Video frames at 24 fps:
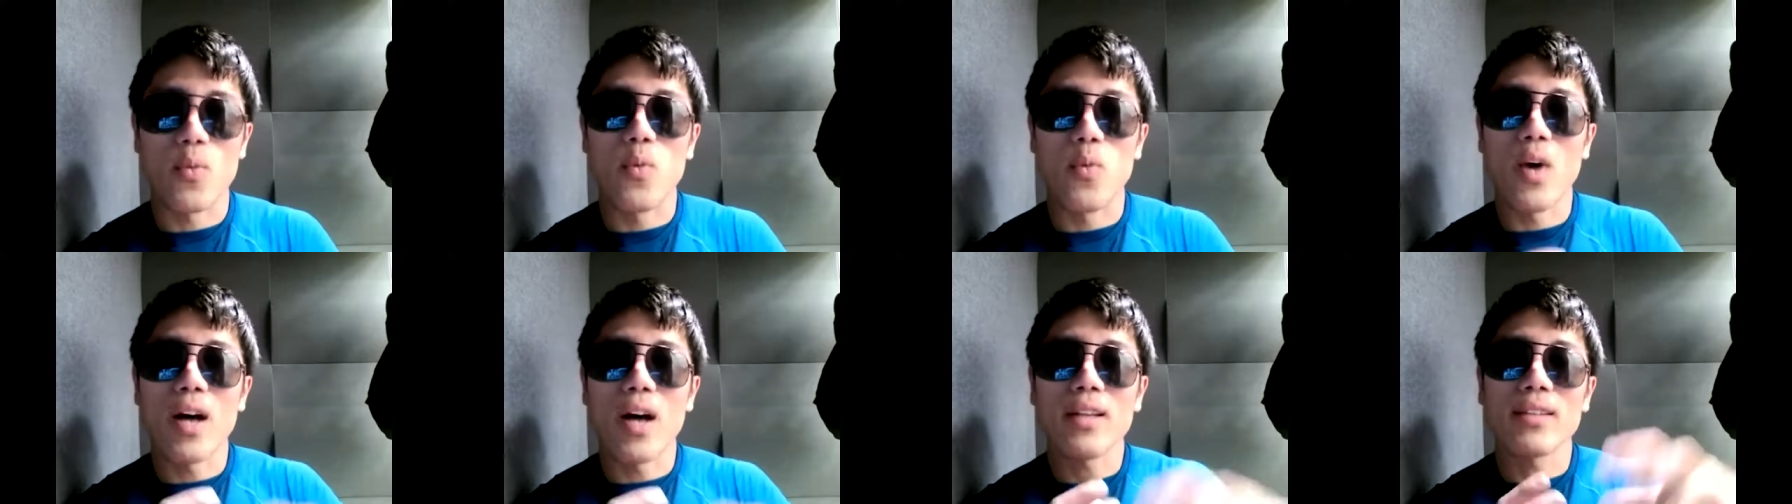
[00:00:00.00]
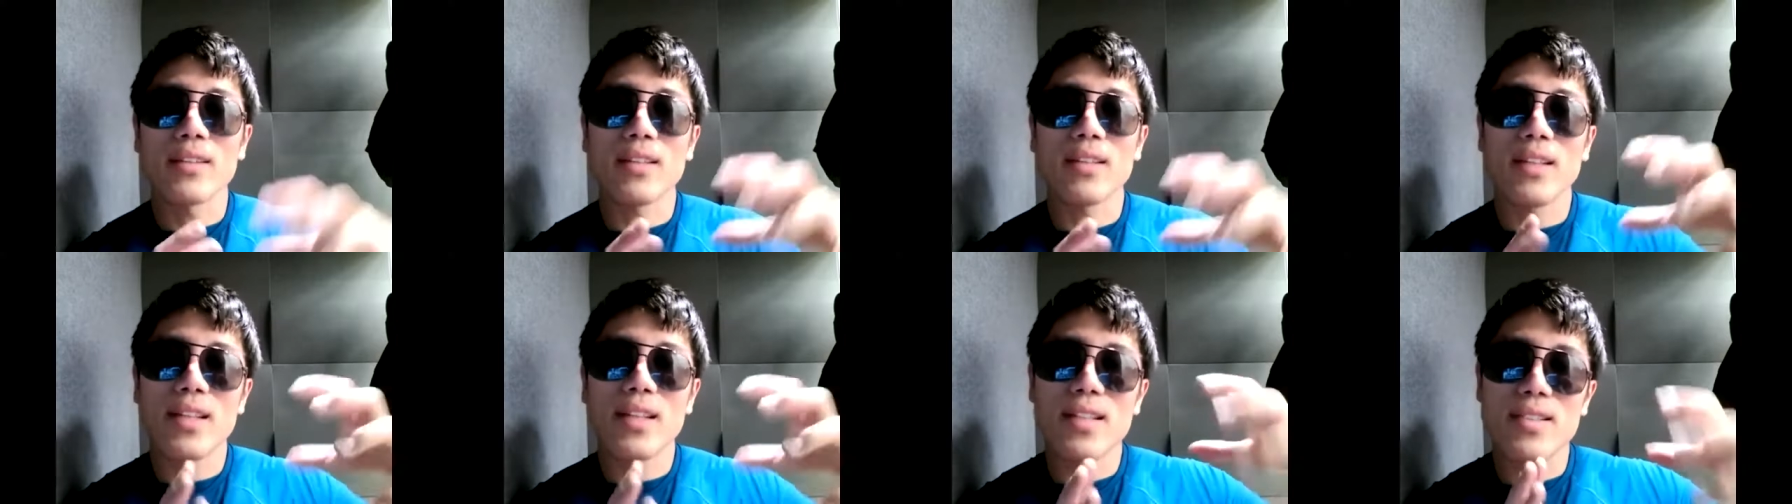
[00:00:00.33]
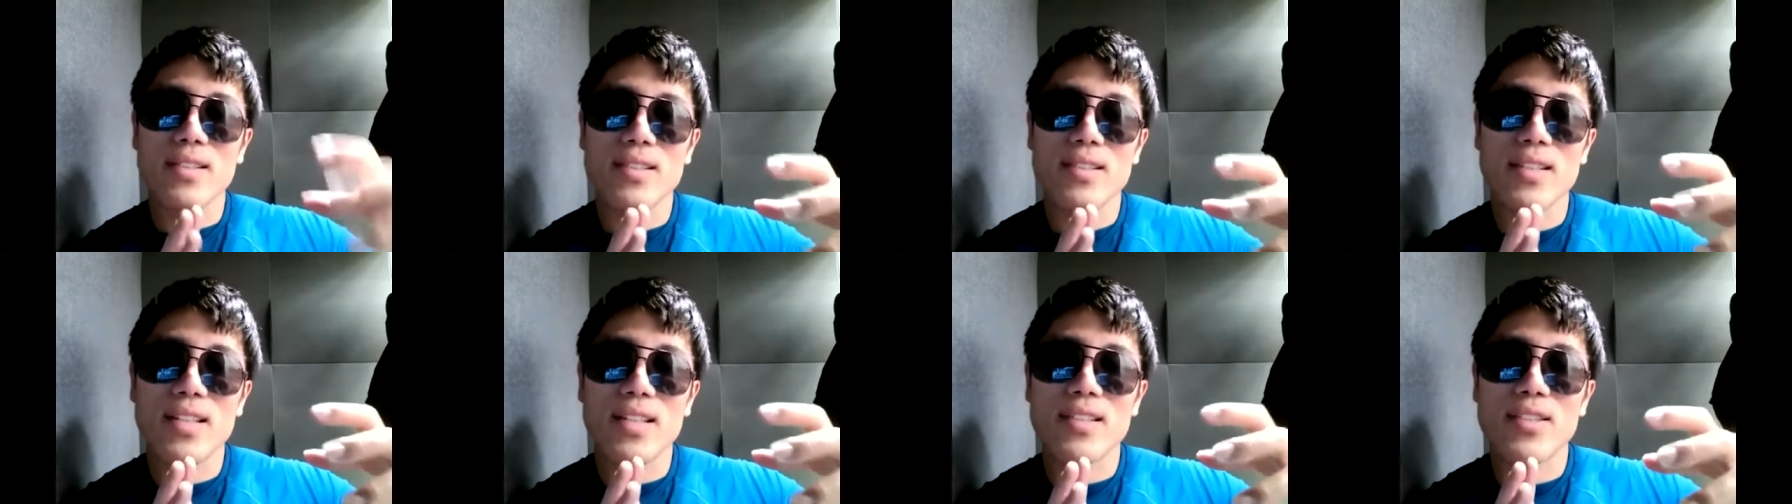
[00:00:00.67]
what
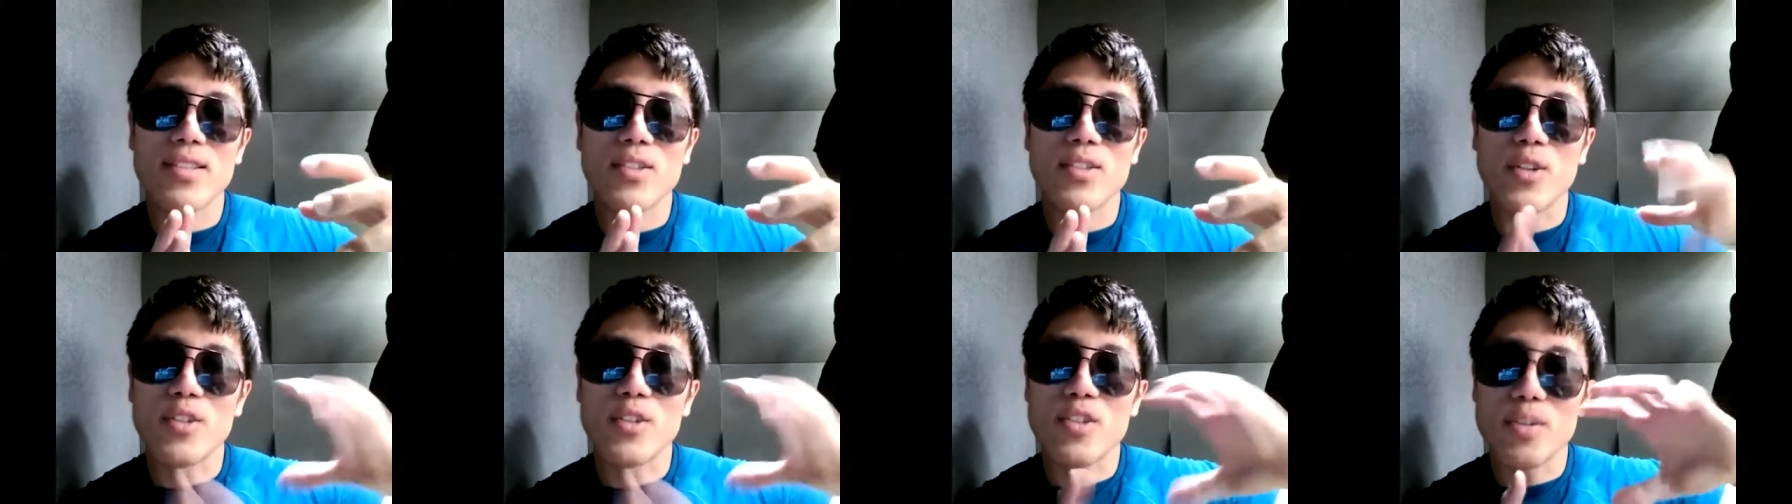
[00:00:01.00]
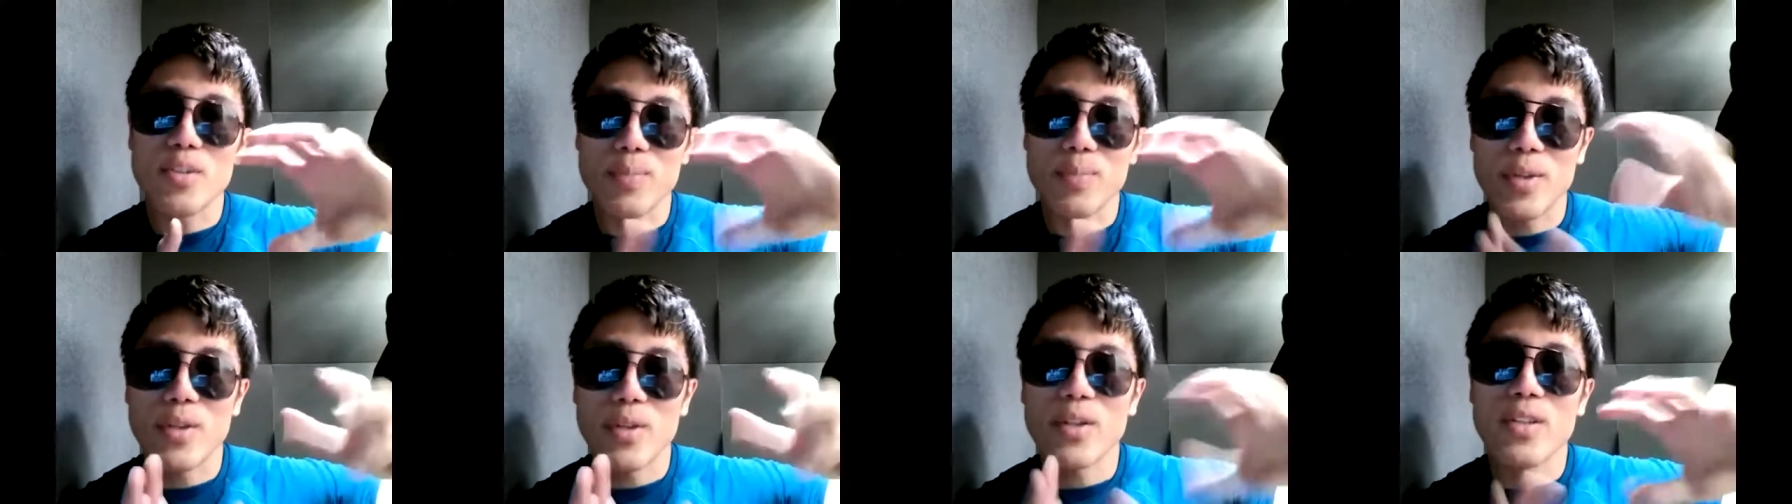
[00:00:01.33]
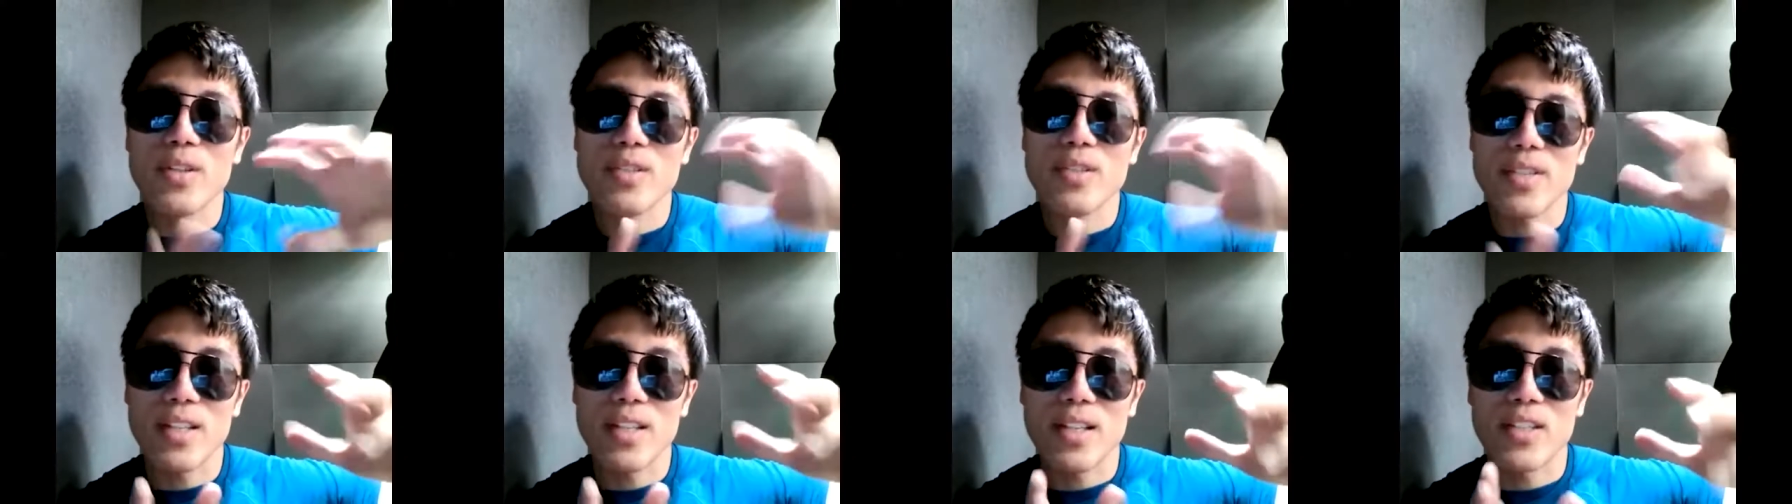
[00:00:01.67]
is this
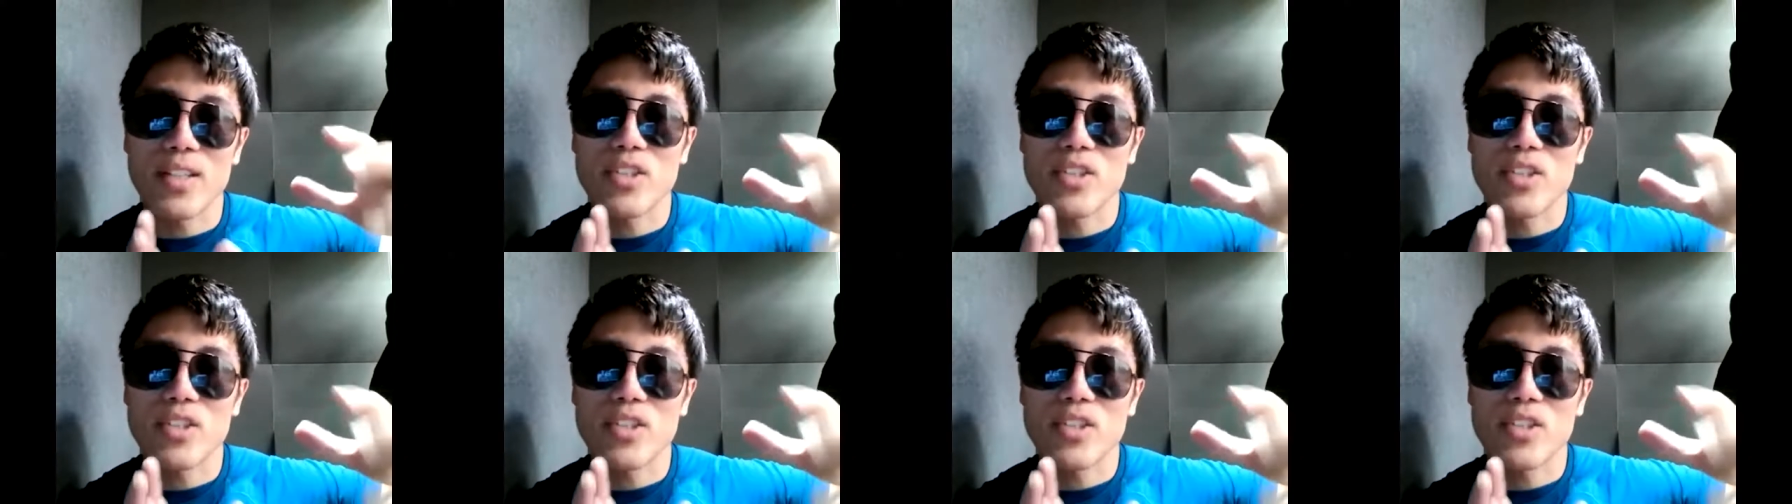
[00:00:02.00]
conspiracy